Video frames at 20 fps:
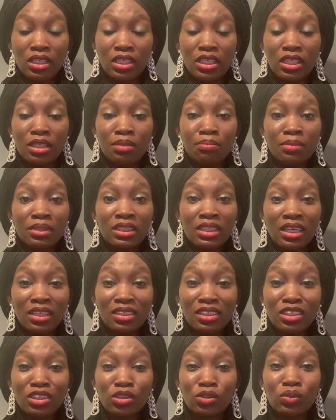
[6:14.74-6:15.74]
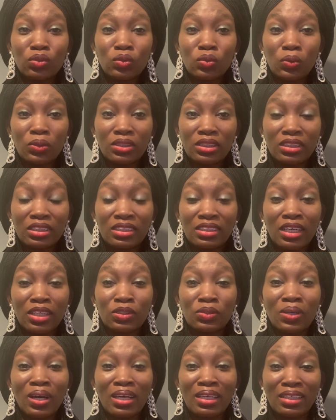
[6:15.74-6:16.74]
Immediately you notice that
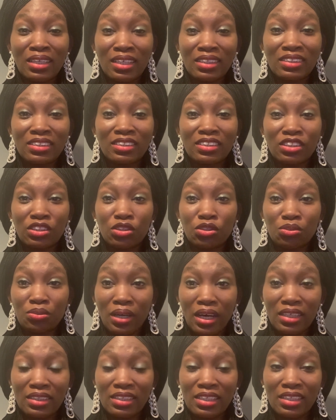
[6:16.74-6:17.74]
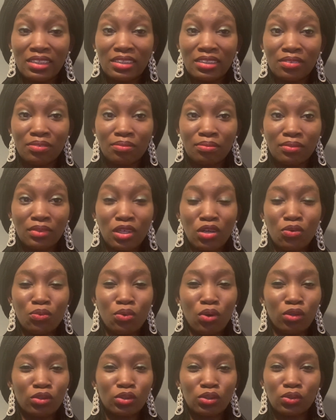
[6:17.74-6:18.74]
you are getting distracted,
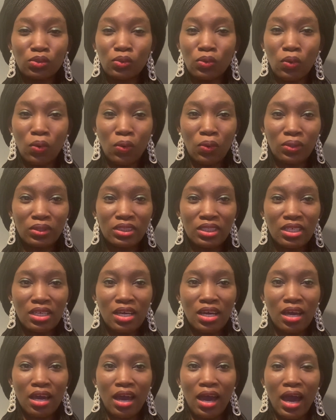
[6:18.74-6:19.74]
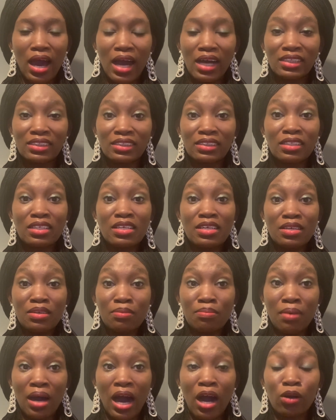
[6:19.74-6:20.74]
run to God. Ask
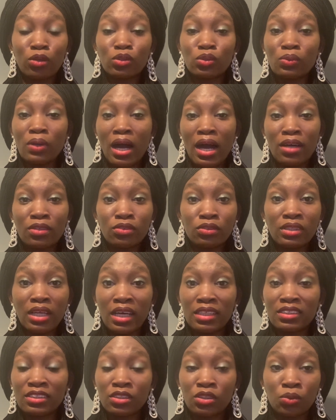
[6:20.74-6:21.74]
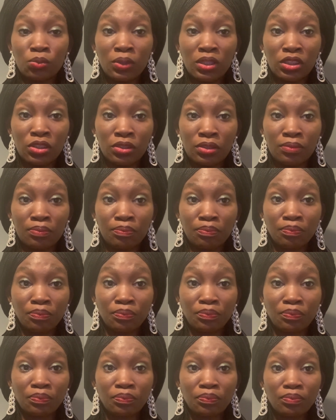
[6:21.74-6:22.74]
him how to handle that situation.
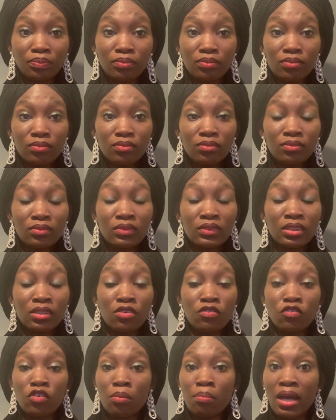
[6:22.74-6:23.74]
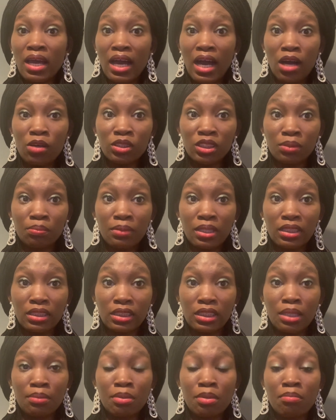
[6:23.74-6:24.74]
For my
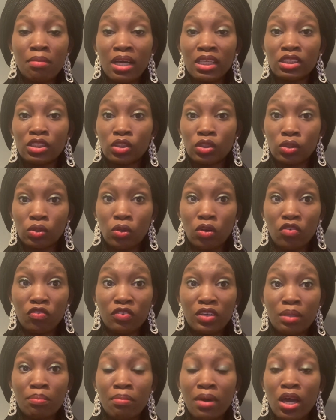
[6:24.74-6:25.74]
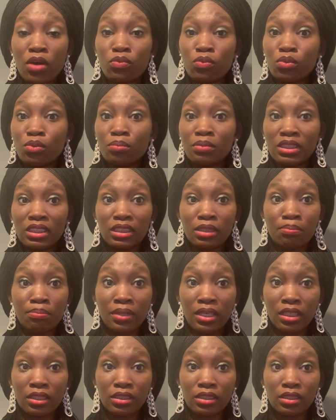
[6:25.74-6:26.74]
housemate, keeping my stuff in my room is the
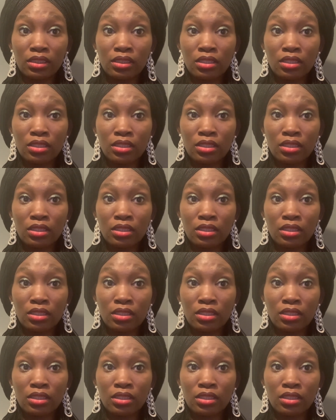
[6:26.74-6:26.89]
best.